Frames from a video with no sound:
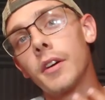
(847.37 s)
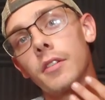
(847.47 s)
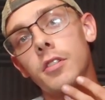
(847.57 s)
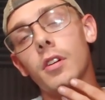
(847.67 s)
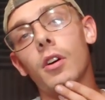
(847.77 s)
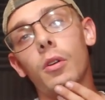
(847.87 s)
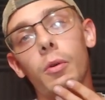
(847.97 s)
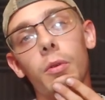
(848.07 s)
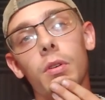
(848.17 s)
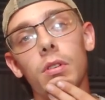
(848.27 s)

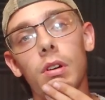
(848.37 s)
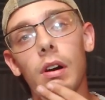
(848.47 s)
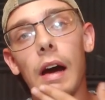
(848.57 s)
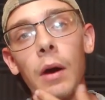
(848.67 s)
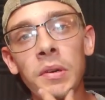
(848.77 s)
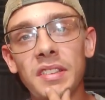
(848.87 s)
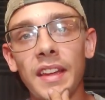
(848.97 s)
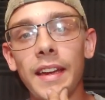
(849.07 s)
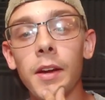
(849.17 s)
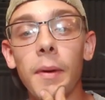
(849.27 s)
So I was
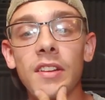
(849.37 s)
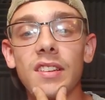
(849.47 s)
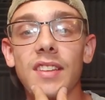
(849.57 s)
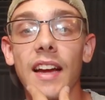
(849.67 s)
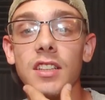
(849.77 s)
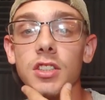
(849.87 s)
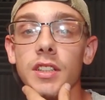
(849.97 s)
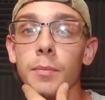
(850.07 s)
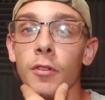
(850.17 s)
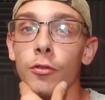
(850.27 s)
thinking about this
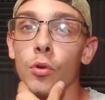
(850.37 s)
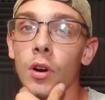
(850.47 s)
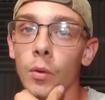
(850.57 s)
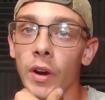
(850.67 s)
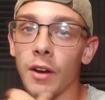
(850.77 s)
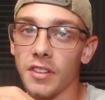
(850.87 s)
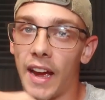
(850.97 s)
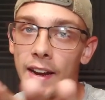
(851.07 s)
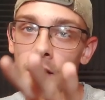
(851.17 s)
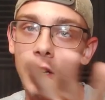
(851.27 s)
actually before when I was
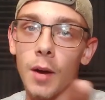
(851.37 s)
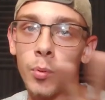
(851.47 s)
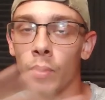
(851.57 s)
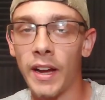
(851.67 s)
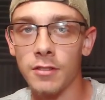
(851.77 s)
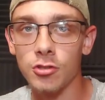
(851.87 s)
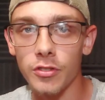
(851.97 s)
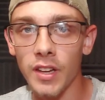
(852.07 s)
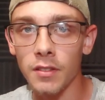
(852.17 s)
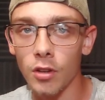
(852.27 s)
adding a couple extra
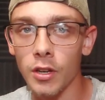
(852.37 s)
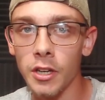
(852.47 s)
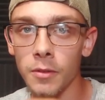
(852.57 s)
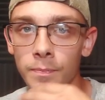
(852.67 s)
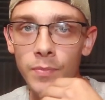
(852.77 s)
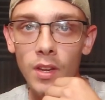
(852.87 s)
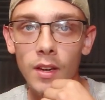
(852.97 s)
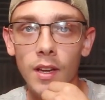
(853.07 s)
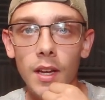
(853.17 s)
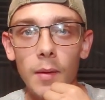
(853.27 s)
things on here.
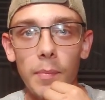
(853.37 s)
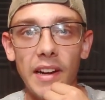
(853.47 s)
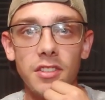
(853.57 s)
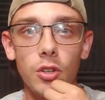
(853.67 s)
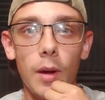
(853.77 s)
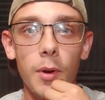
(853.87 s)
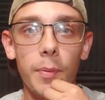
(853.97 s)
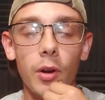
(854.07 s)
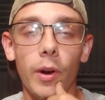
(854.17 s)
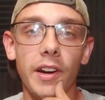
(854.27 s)
Bicycle, I'm going to
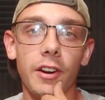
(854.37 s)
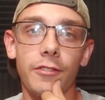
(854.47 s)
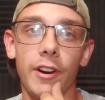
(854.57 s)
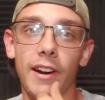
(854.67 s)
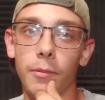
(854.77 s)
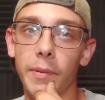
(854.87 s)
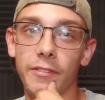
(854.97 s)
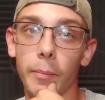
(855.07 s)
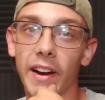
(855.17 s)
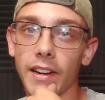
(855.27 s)
put it right here for now. B
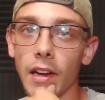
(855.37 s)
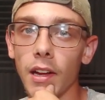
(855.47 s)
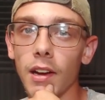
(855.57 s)
for bike.